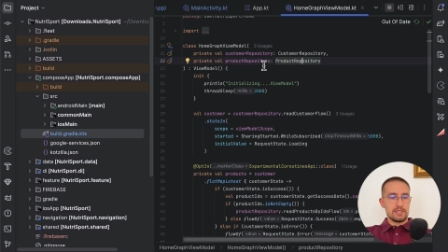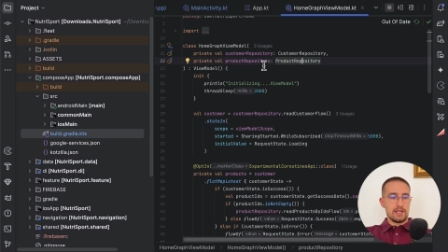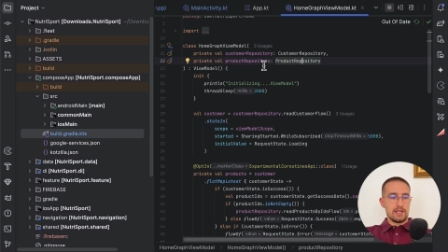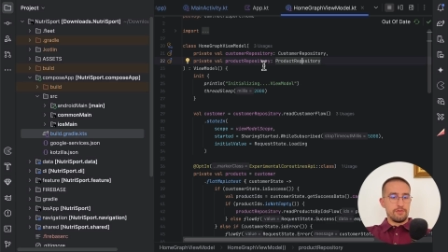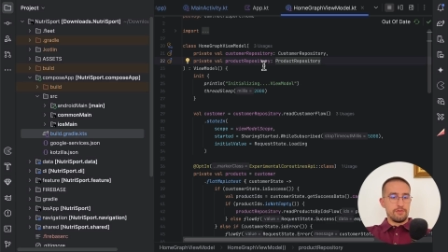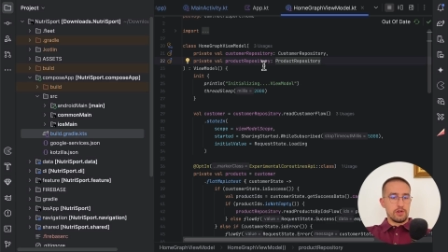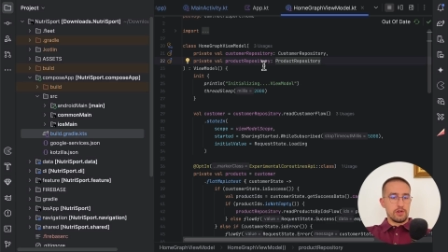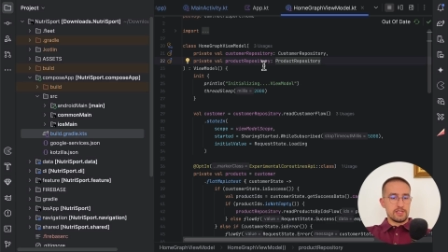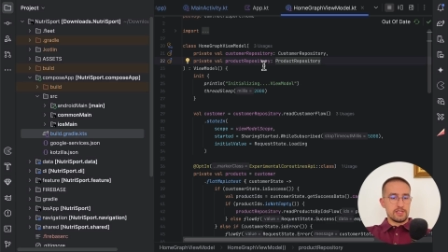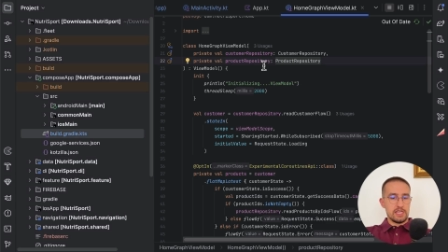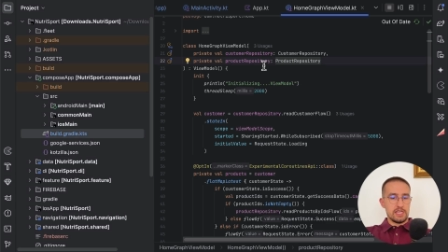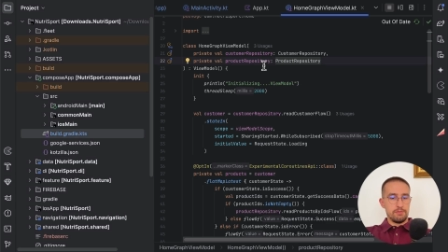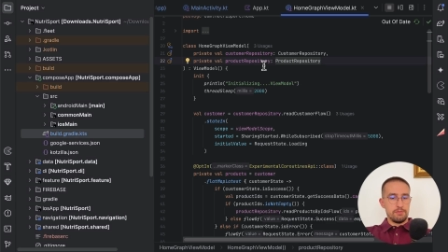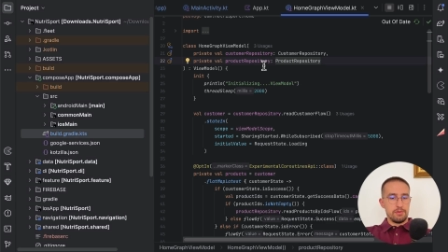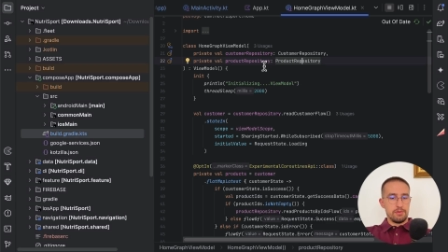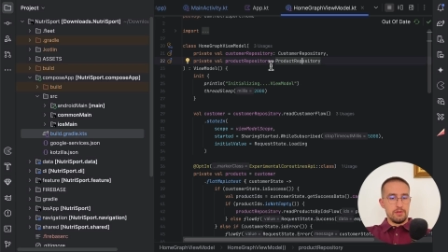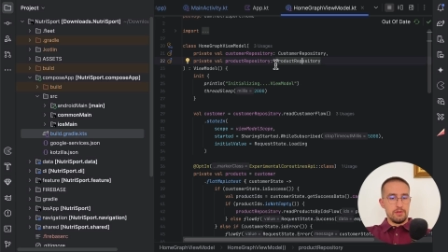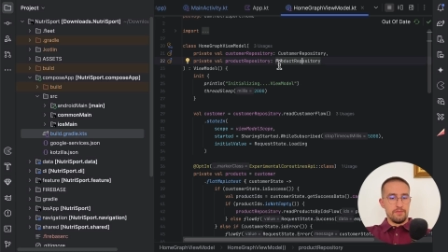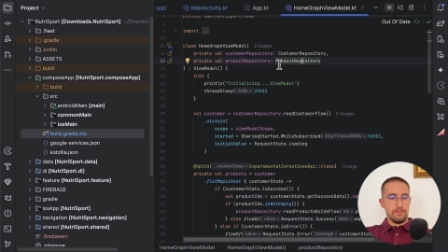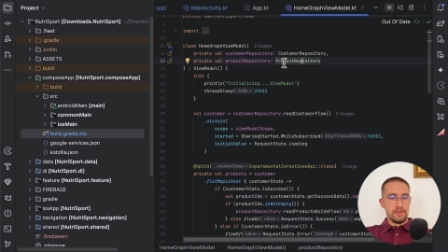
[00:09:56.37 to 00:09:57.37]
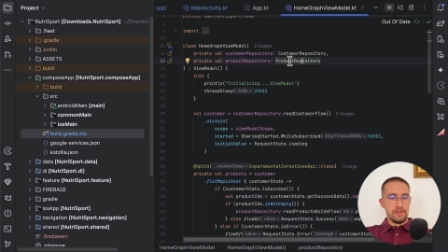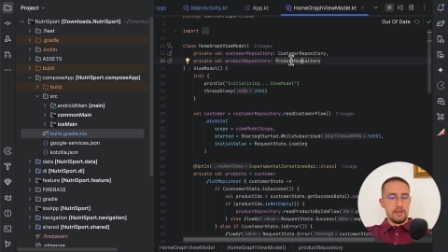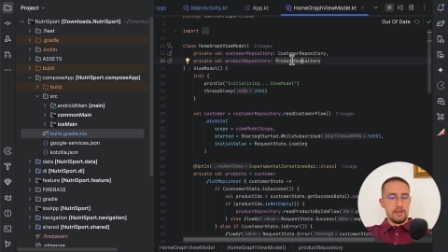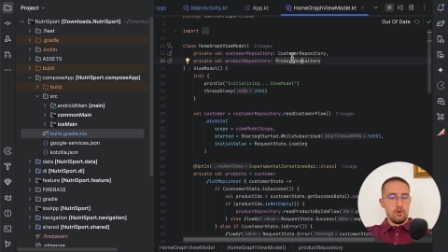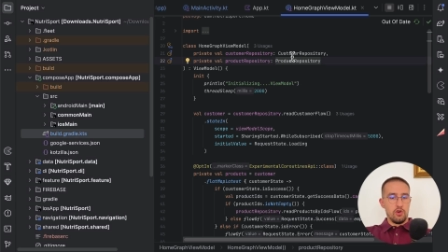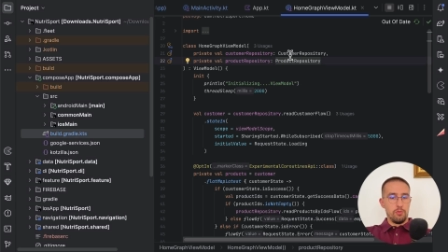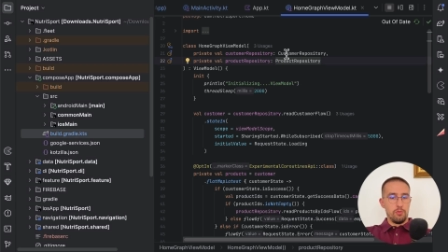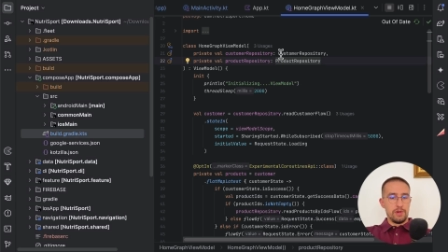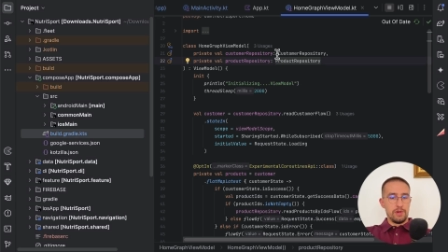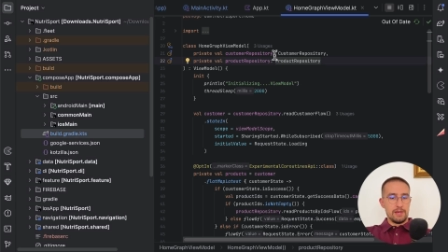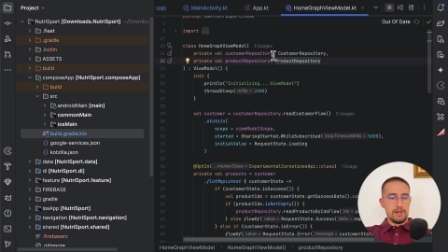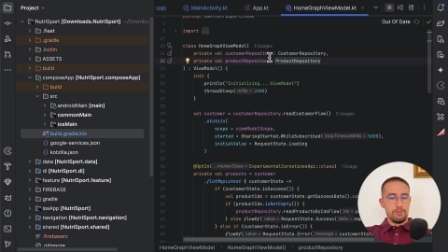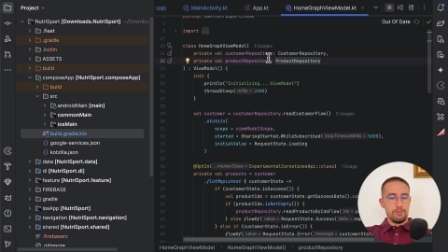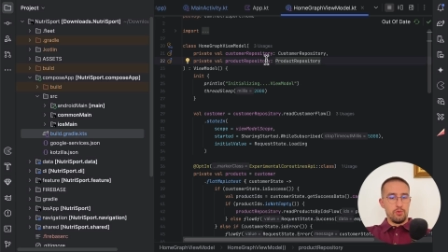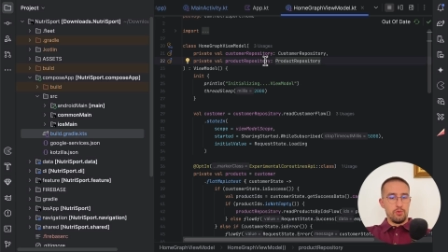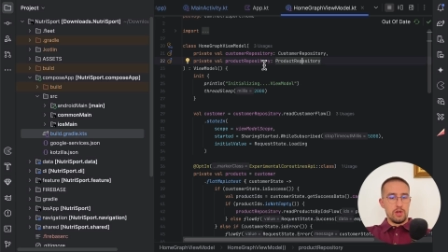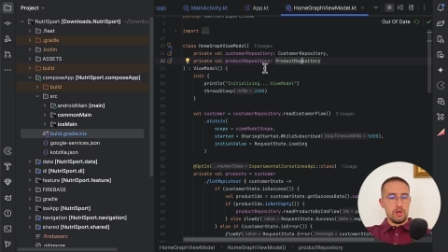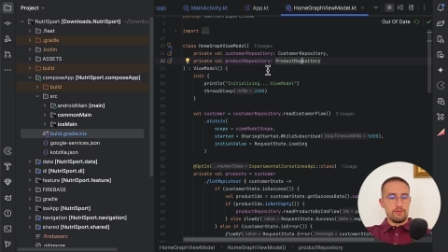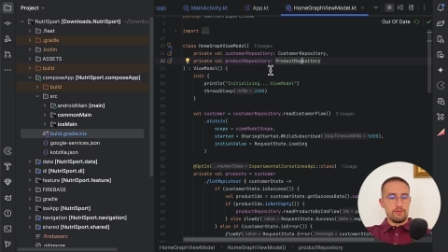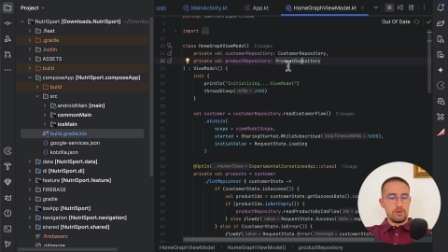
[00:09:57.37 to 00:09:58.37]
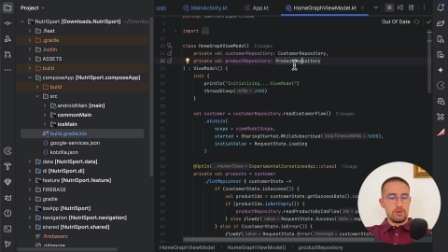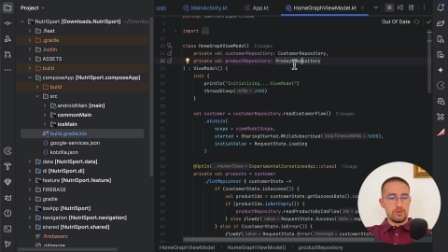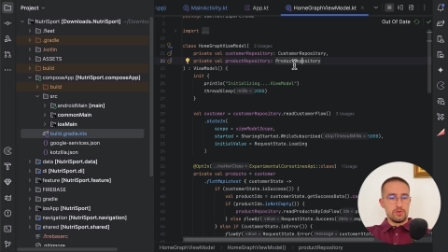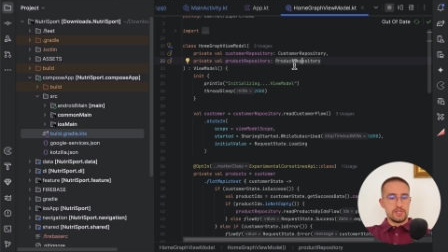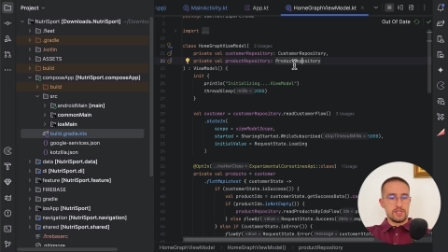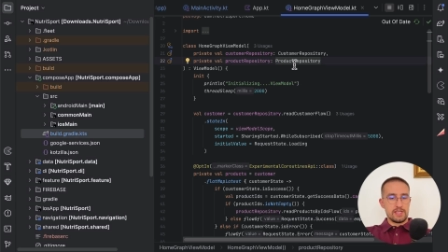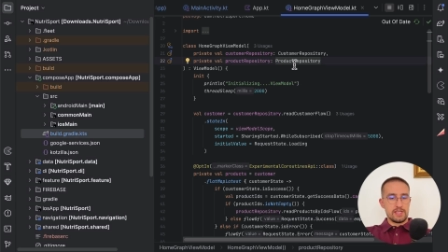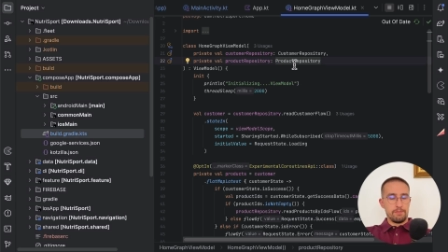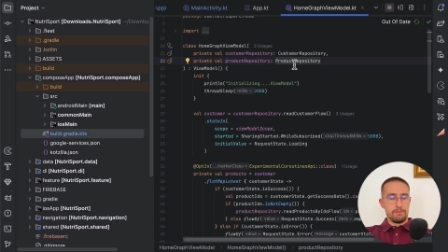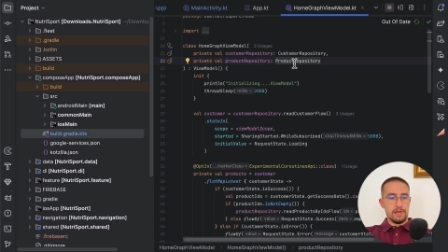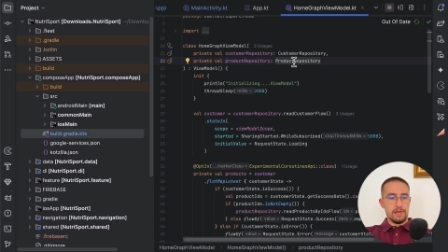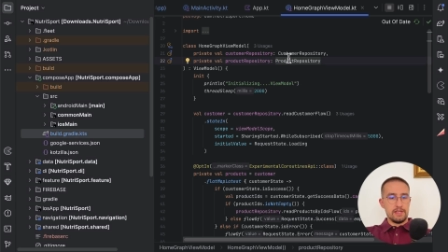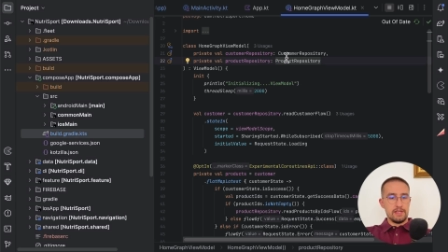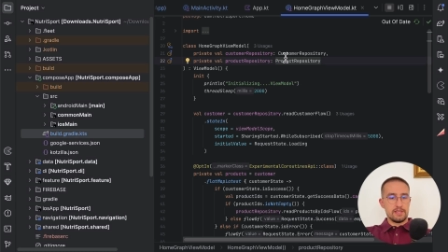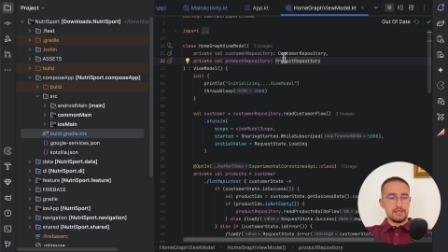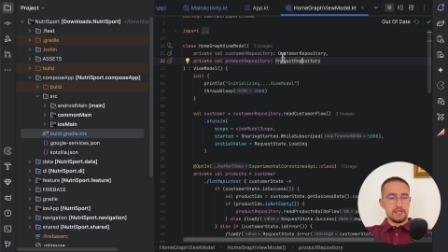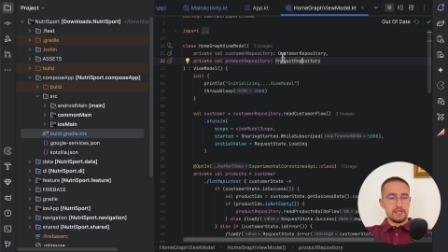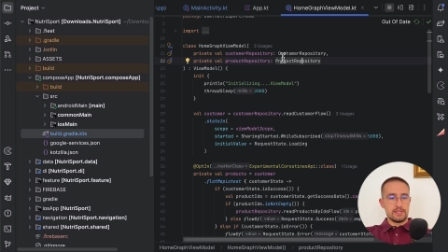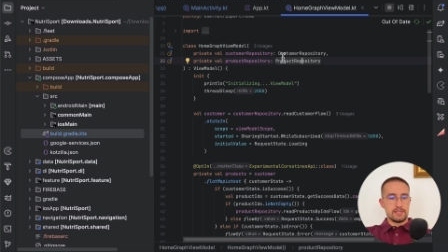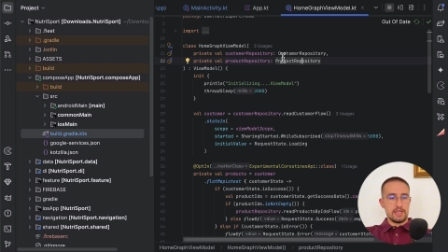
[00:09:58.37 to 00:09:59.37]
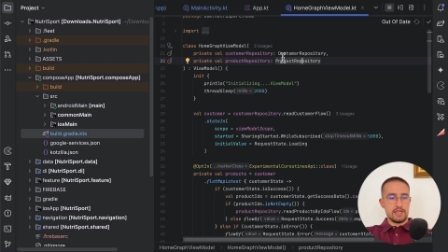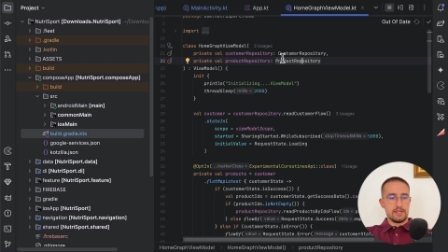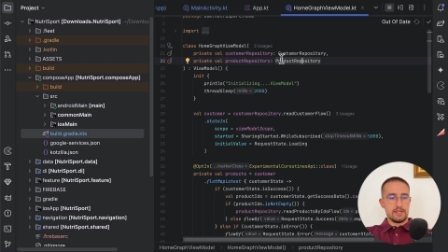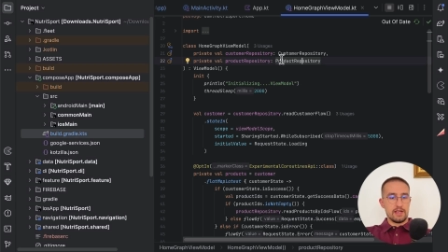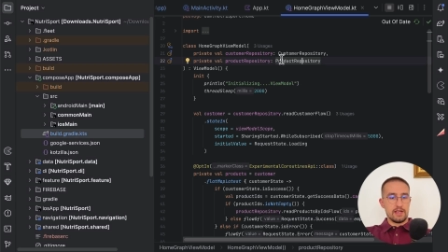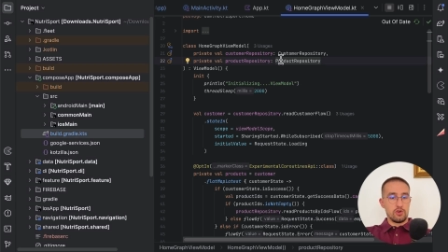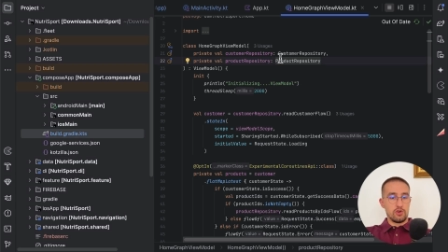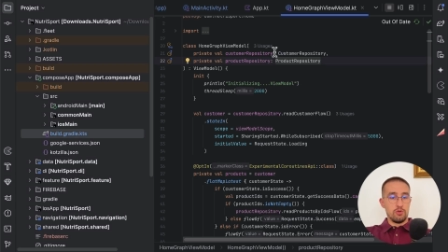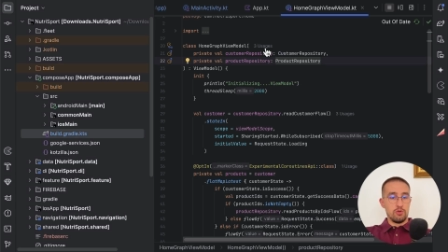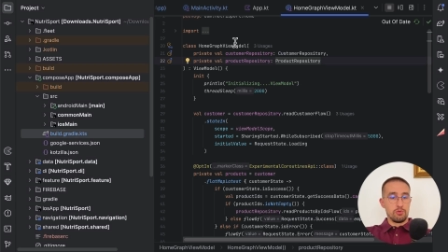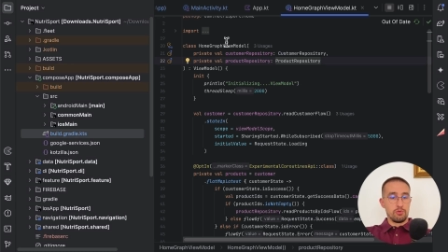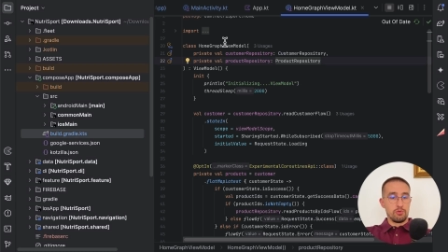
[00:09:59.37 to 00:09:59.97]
like for example open up one of those dependencies that the home